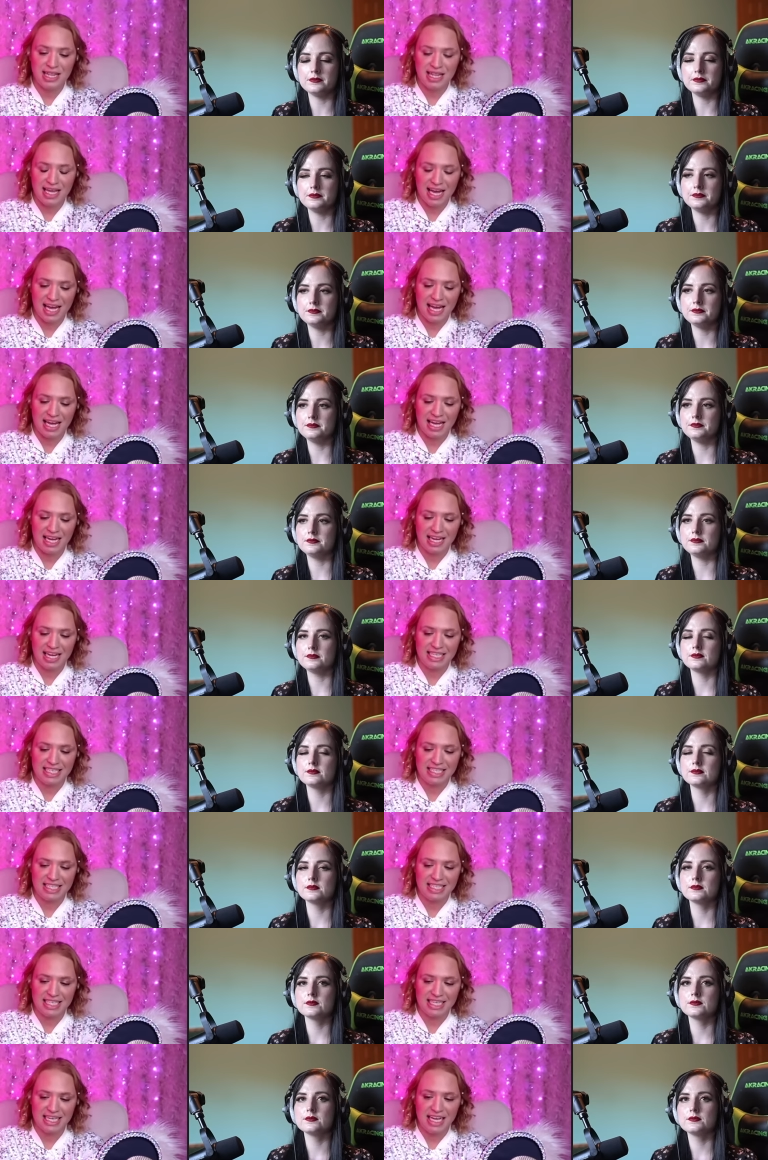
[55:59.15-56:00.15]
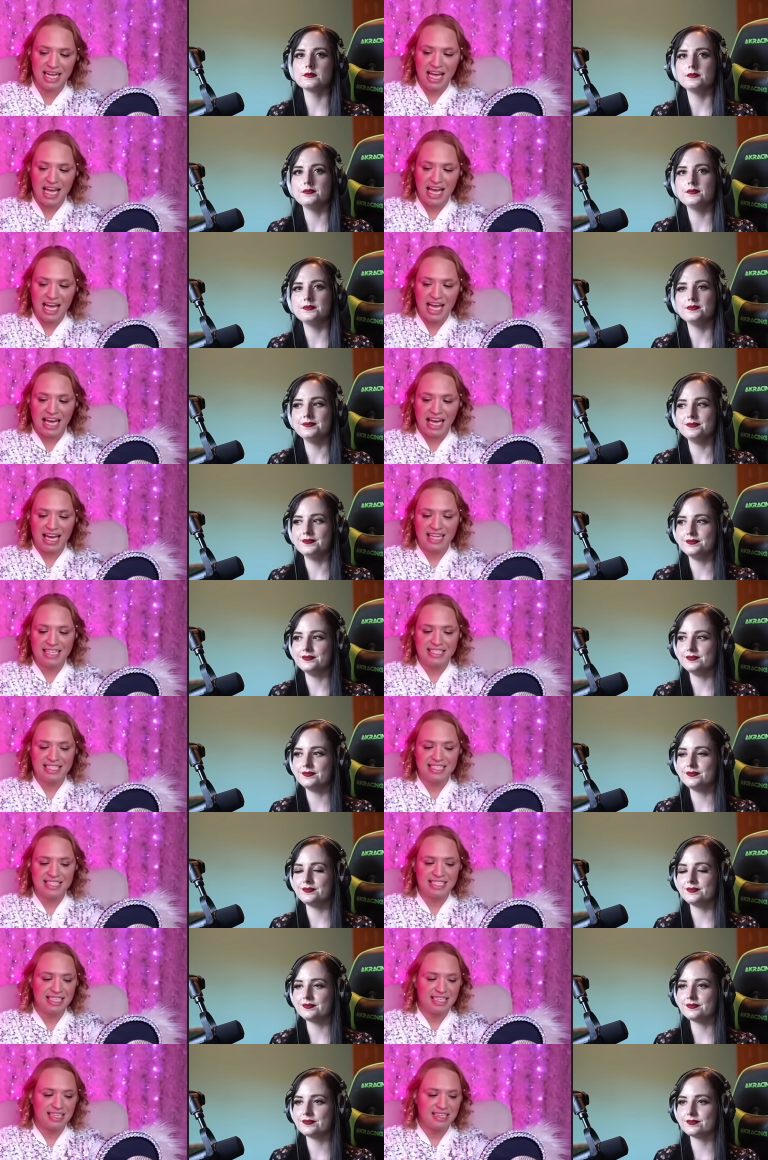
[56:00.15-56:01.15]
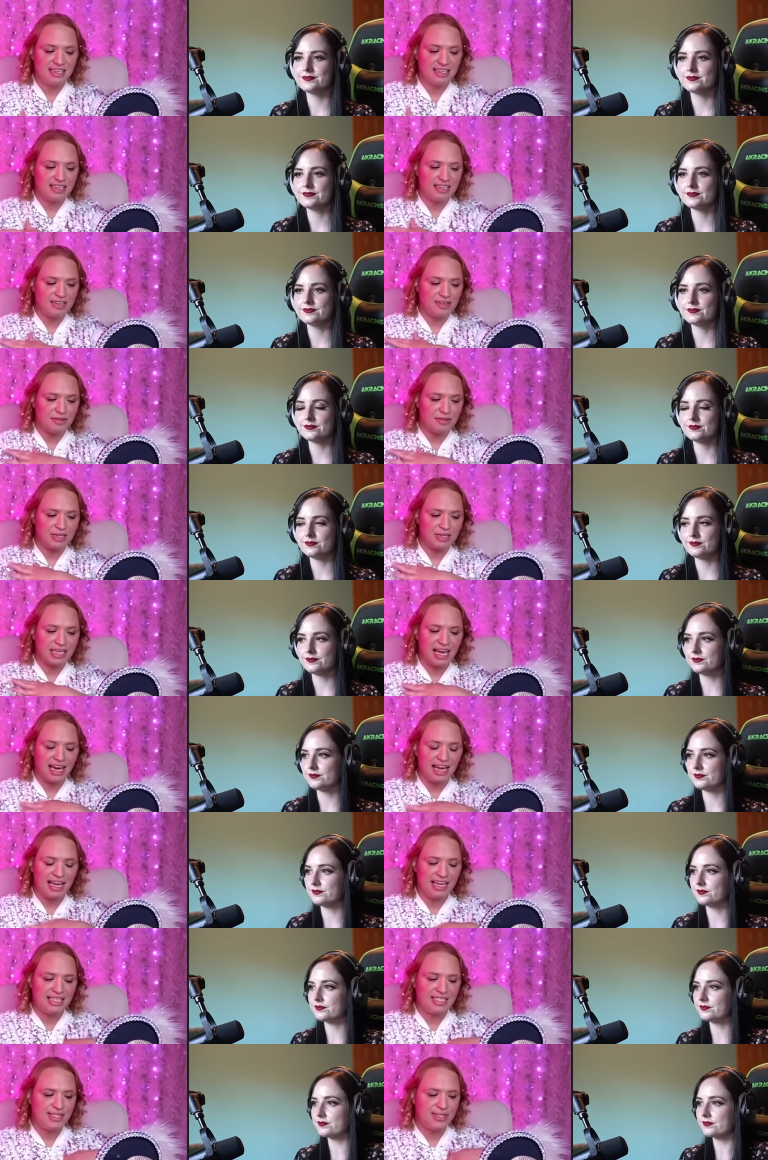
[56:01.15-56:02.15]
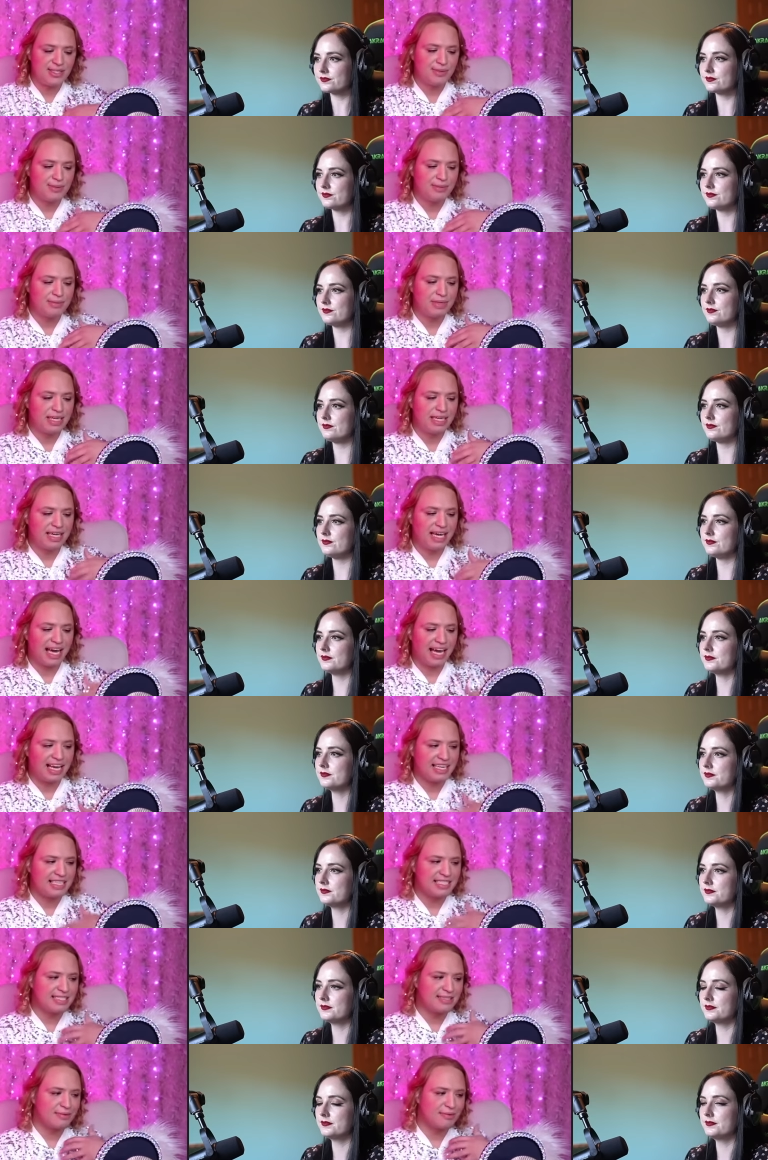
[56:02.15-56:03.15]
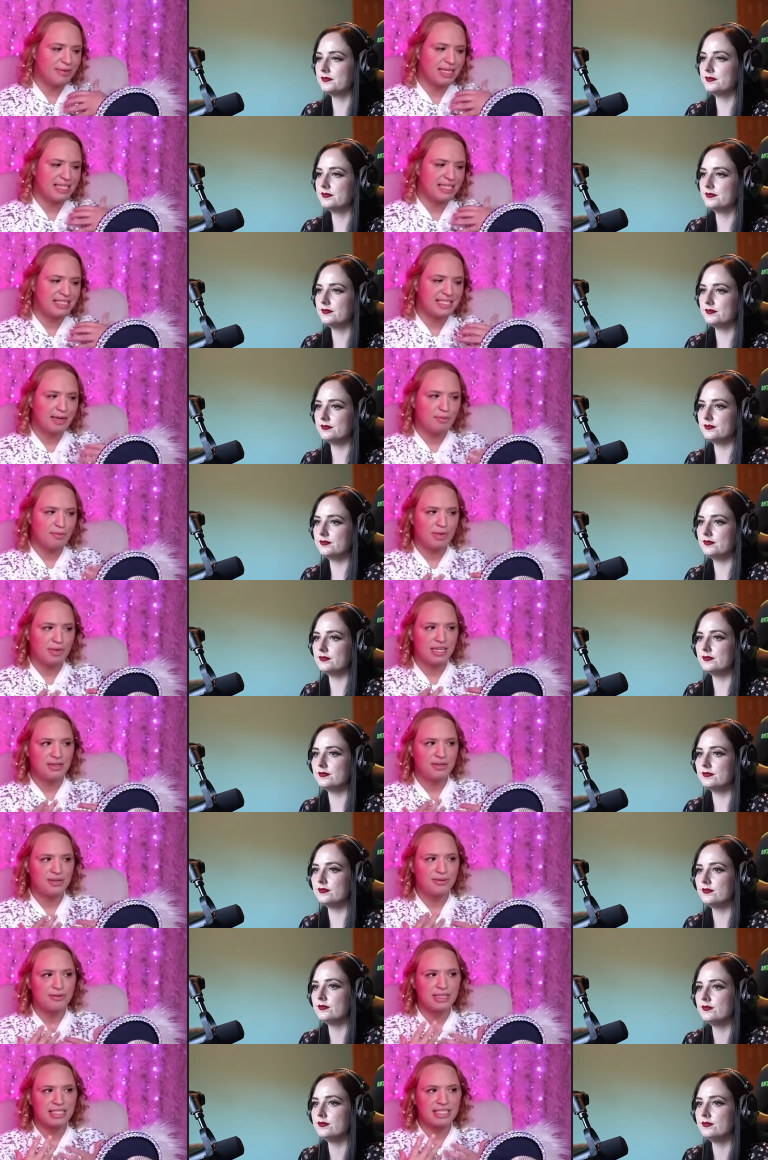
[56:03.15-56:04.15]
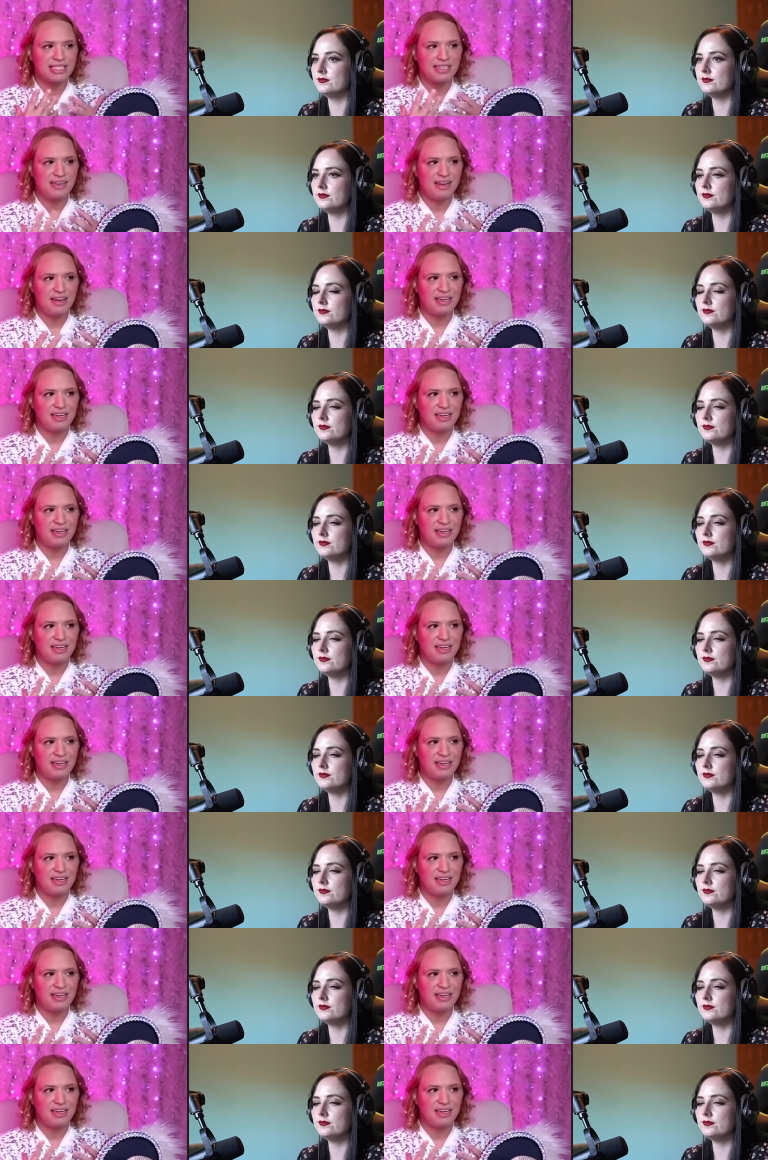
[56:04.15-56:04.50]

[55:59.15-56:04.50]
Speaker 1: that. Uh, it's uh, getting into kinks with someone who is not